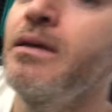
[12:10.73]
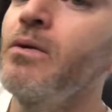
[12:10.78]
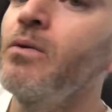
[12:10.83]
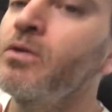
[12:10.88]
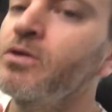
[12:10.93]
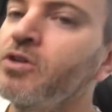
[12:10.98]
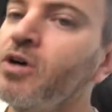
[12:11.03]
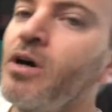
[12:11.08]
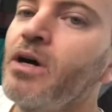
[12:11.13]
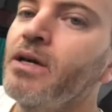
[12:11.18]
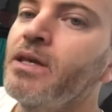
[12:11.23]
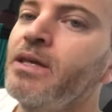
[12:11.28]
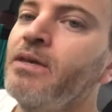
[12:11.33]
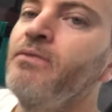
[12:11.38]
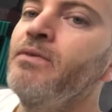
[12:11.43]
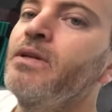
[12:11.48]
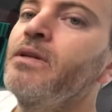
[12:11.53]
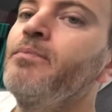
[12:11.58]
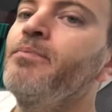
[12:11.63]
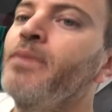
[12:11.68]
or talk
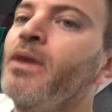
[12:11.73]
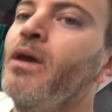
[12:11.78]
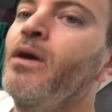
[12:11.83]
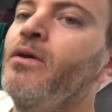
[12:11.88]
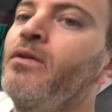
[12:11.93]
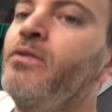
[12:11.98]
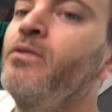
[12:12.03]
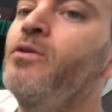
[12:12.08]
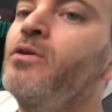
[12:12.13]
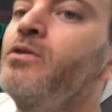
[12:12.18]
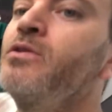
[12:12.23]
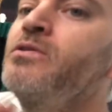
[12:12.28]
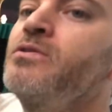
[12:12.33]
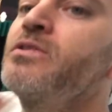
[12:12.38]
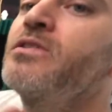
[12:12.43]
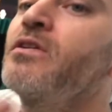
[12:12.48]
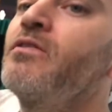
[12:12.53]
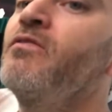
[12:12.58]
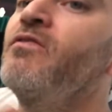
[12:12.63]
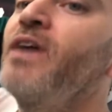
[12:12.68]
even,
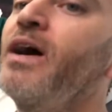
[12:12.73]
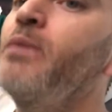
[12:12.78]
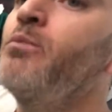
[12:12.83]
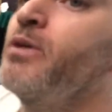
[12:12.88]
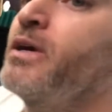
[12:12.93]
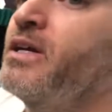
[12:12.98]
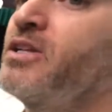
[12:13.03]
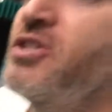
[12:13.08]
those vibrate